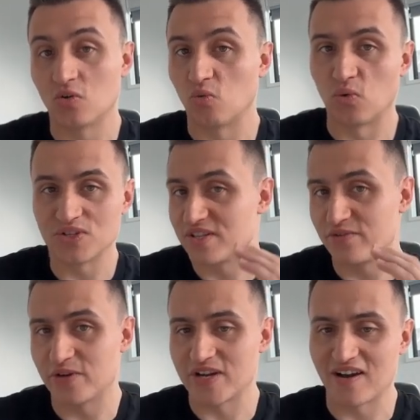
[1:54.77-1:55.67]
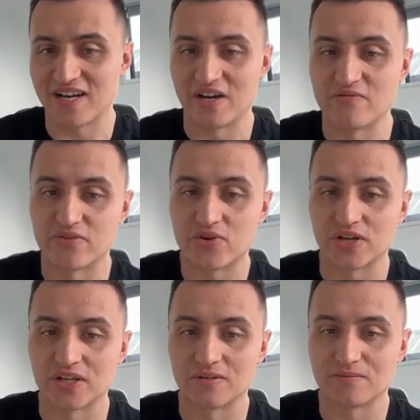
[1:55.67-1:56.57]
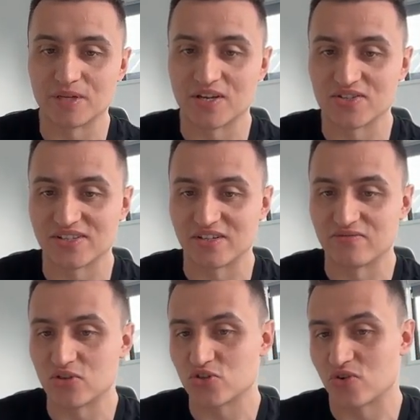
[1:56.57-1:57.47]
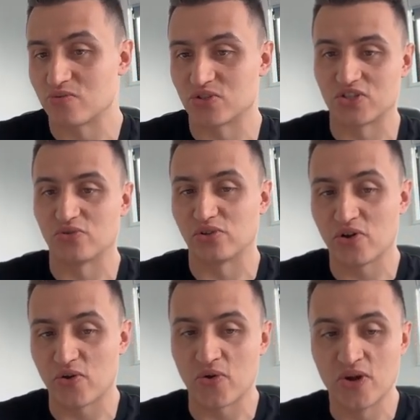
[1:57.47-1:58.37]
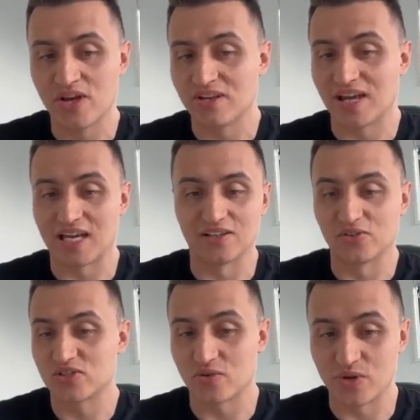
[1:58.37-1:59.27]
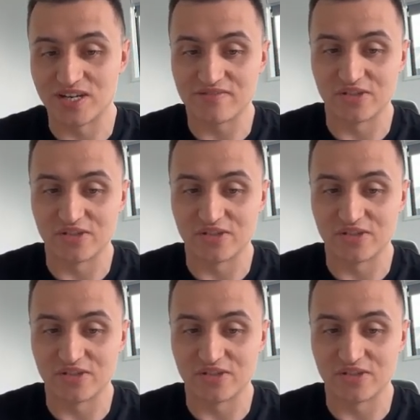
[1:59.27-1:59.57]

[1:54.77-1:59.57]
wasn't very high converting because the conversion rate was so low. And it looks like we didn't even